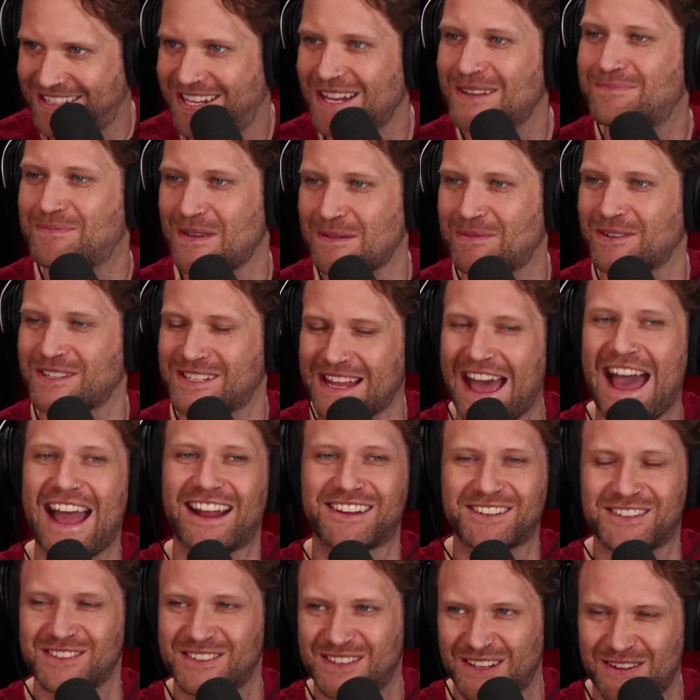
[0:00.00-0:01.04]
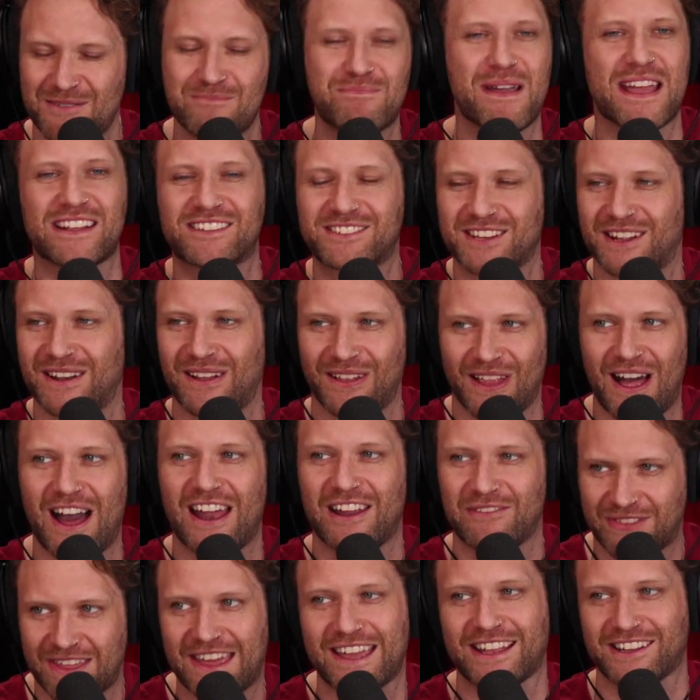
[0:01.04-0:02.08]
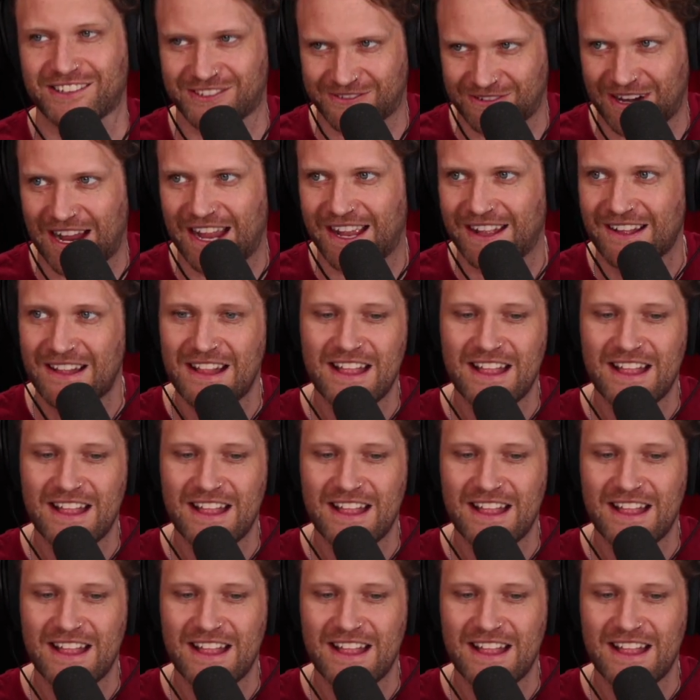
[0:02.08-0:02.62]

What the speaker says: It's just people's actions that are based on a lot of things, right?